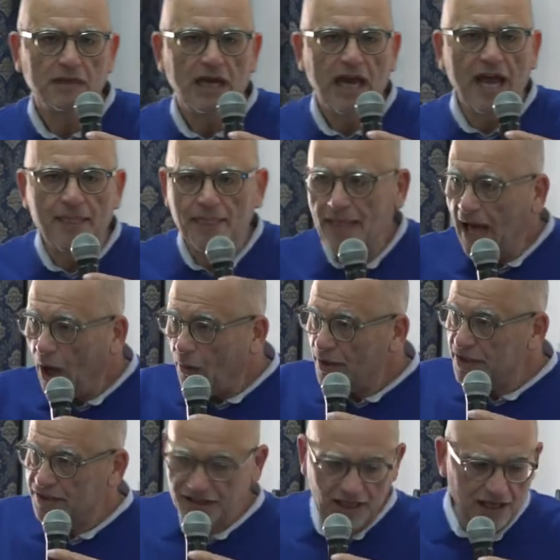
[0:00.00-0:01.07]
And now
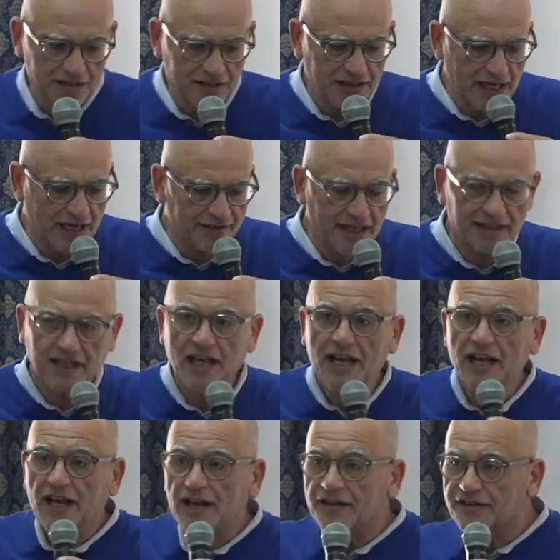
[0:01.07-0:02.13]
he sees here that
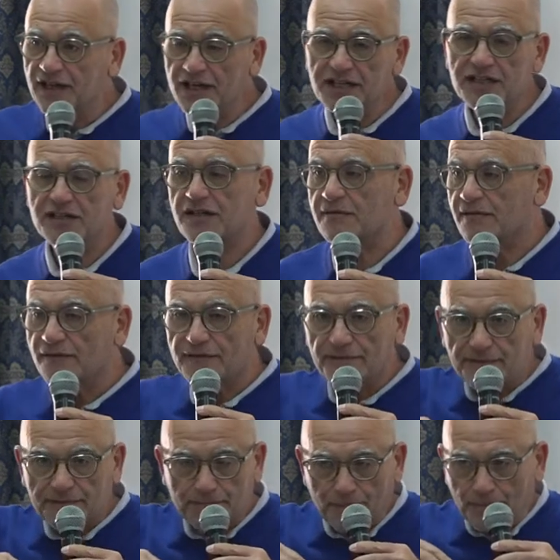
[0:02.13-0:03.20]
this
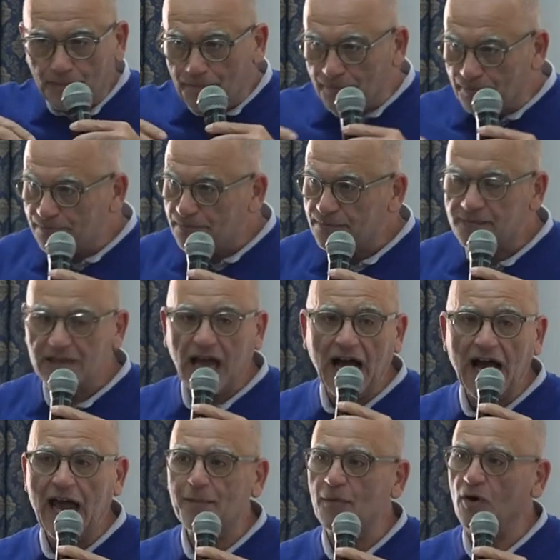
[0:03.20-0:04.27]

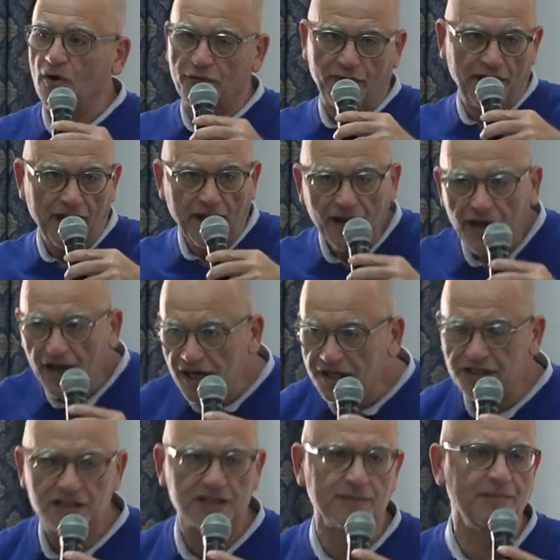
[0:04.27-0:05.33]
time of
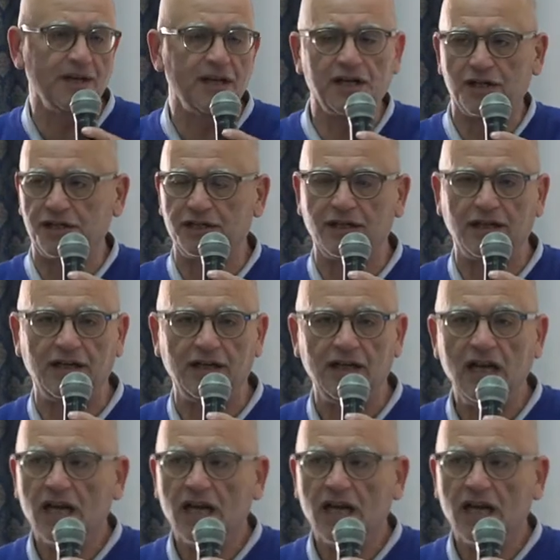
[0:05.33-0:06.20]
his ministry,